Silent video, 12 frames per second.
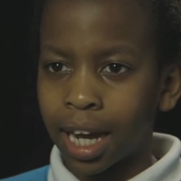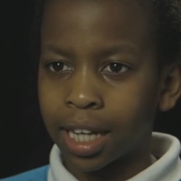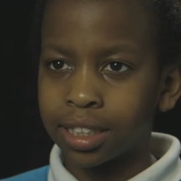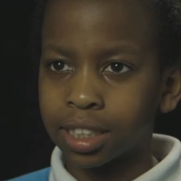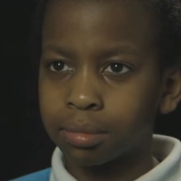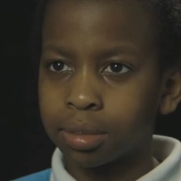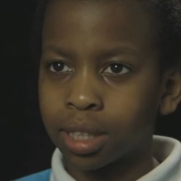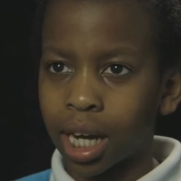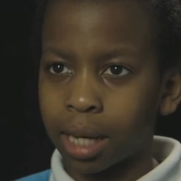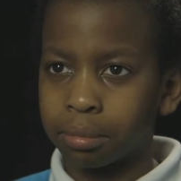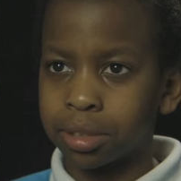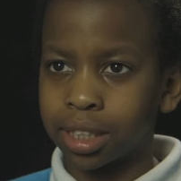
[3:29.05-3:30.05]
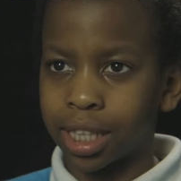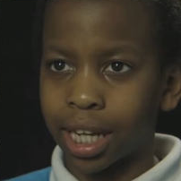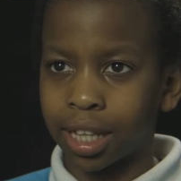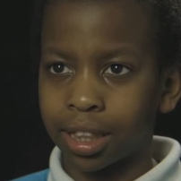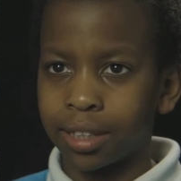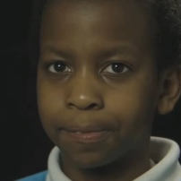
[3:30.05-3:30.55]
and sometimes
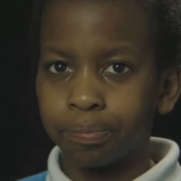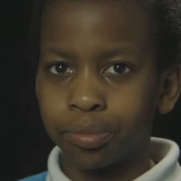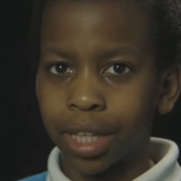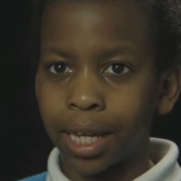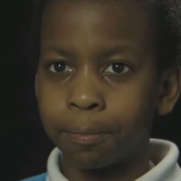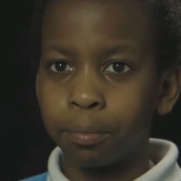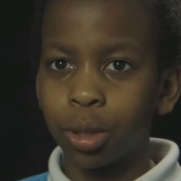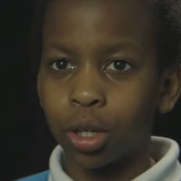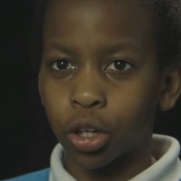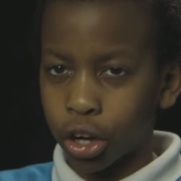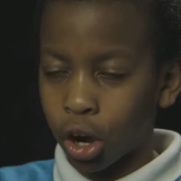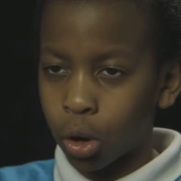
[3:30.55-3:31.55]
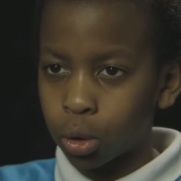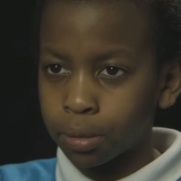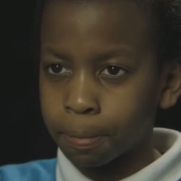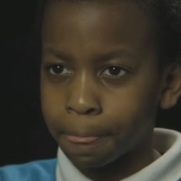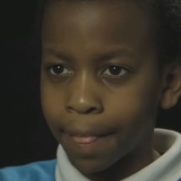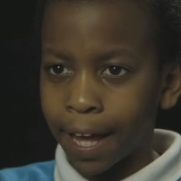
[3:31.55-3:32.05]
they put a
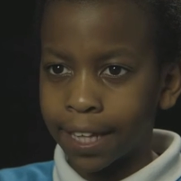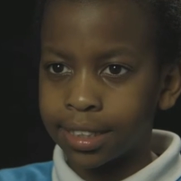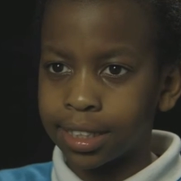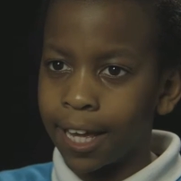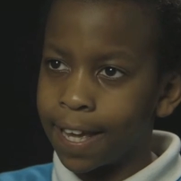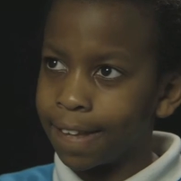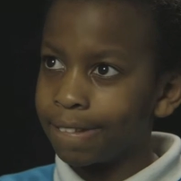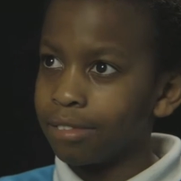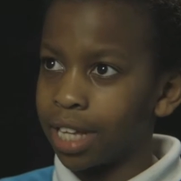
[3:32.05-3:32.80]
goal and say,